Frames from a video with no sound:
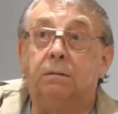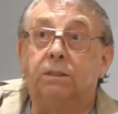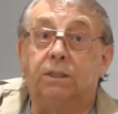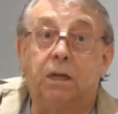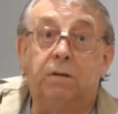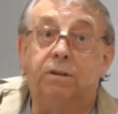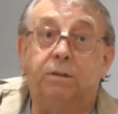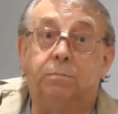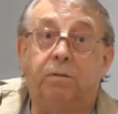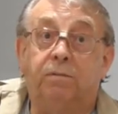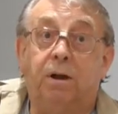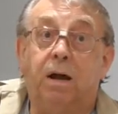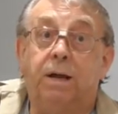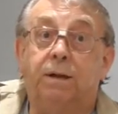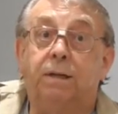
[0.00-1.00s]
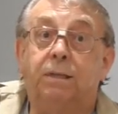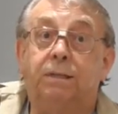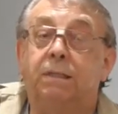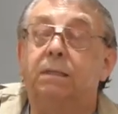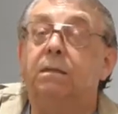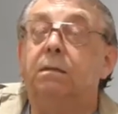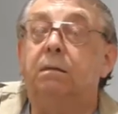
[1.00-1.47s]
service
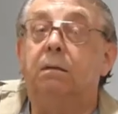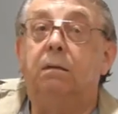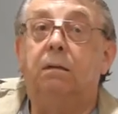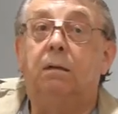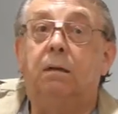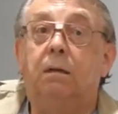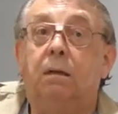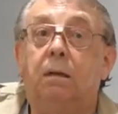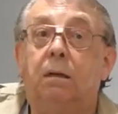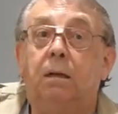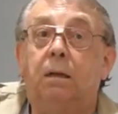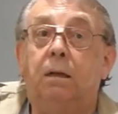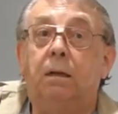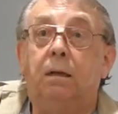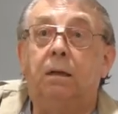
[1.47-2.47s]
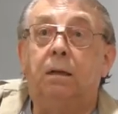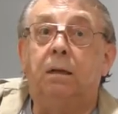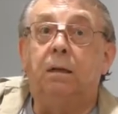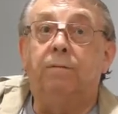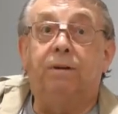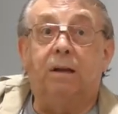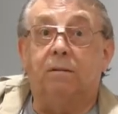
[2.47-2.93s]
providers.
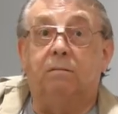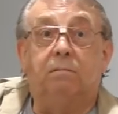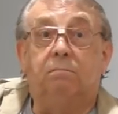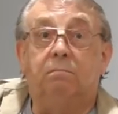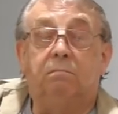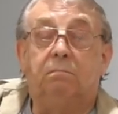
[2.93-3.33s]
In fact,